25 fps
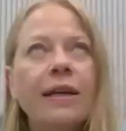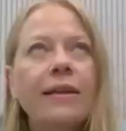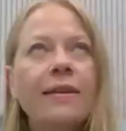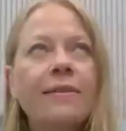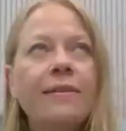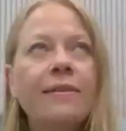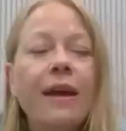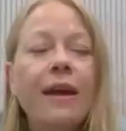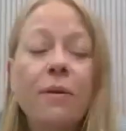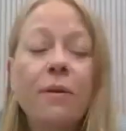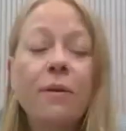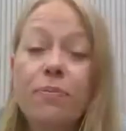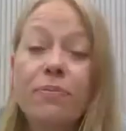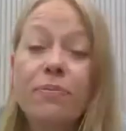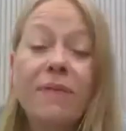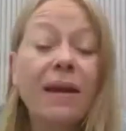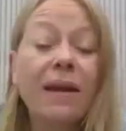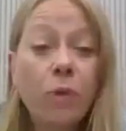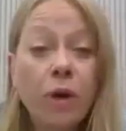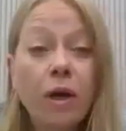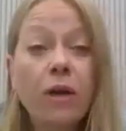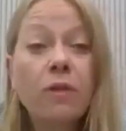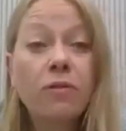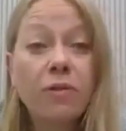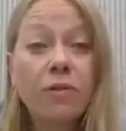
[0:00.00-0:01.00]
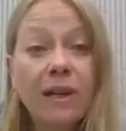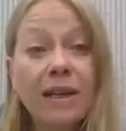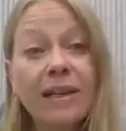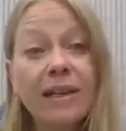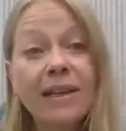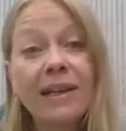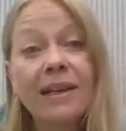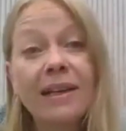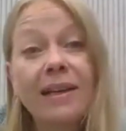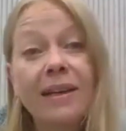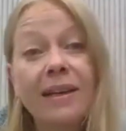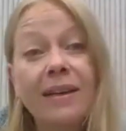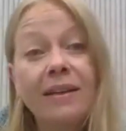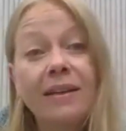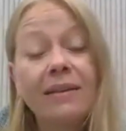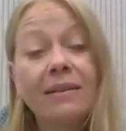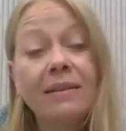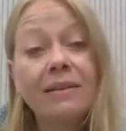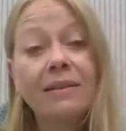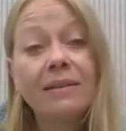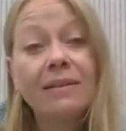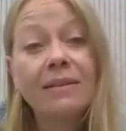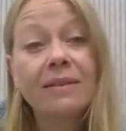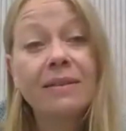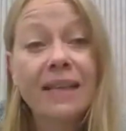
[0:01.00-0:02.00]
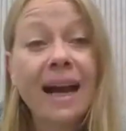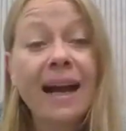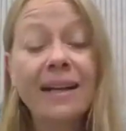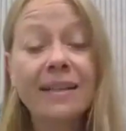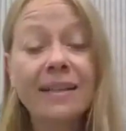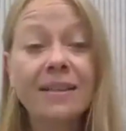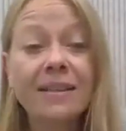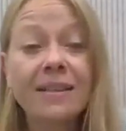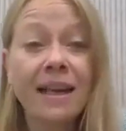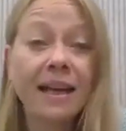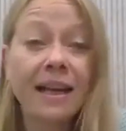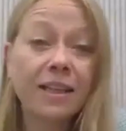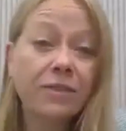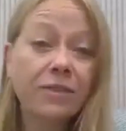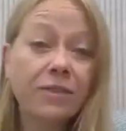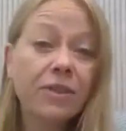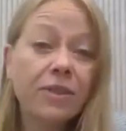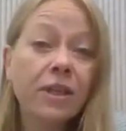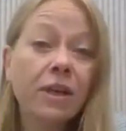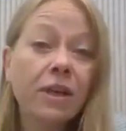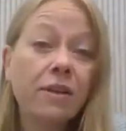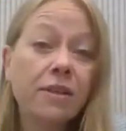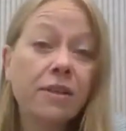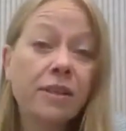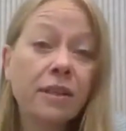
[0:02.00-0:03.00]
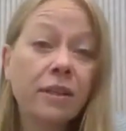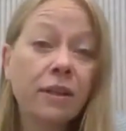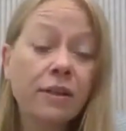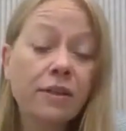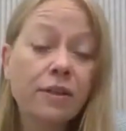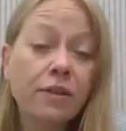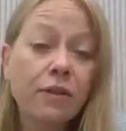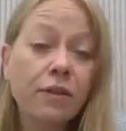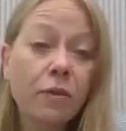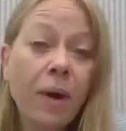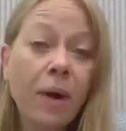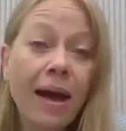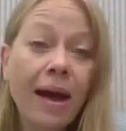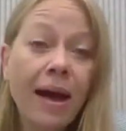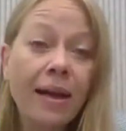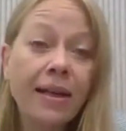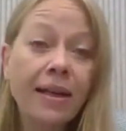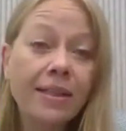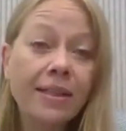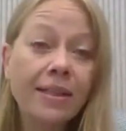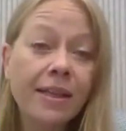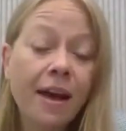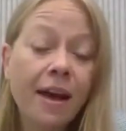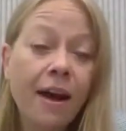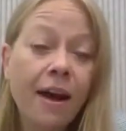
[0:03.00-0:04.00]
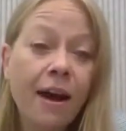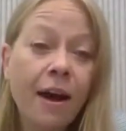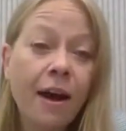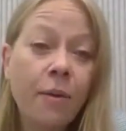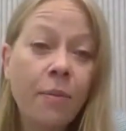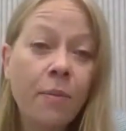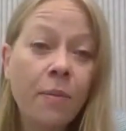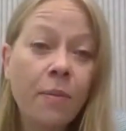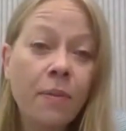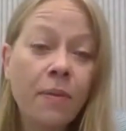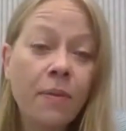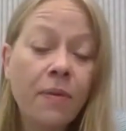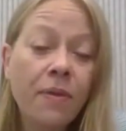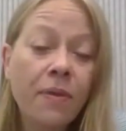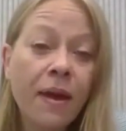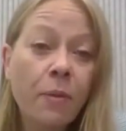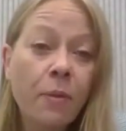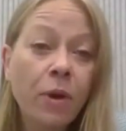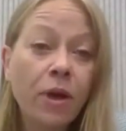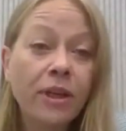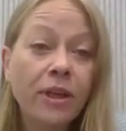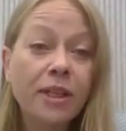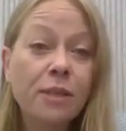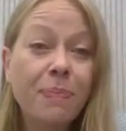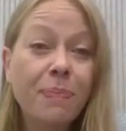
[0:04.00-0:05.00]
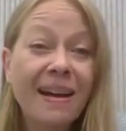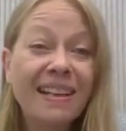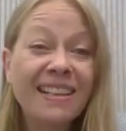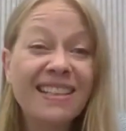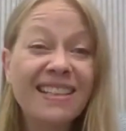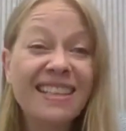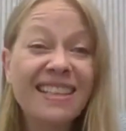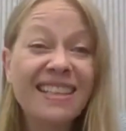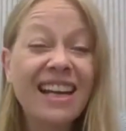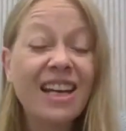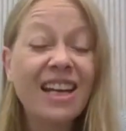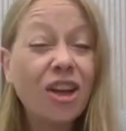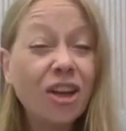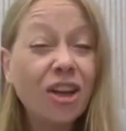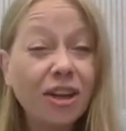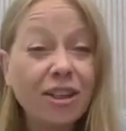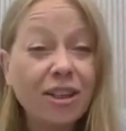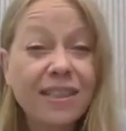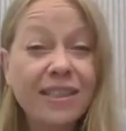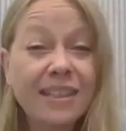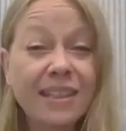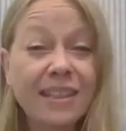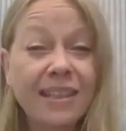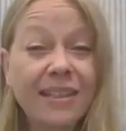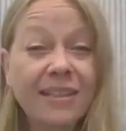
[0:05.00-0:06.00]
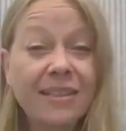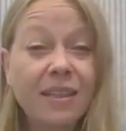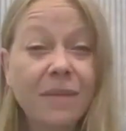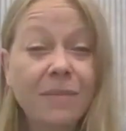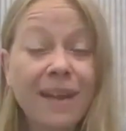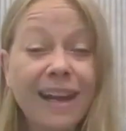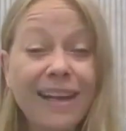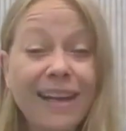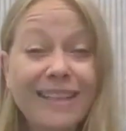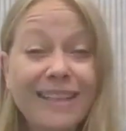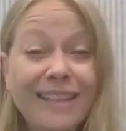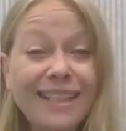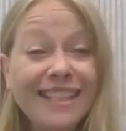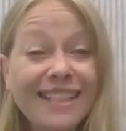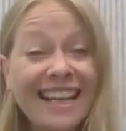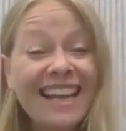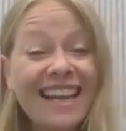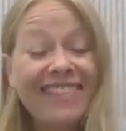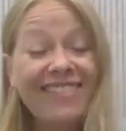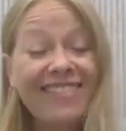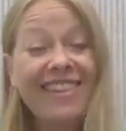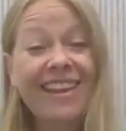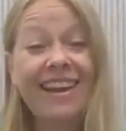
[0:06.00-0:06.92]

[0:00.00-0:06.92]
they were really sad election results in lots of ways. They weren't as bad as they looked in some cases, in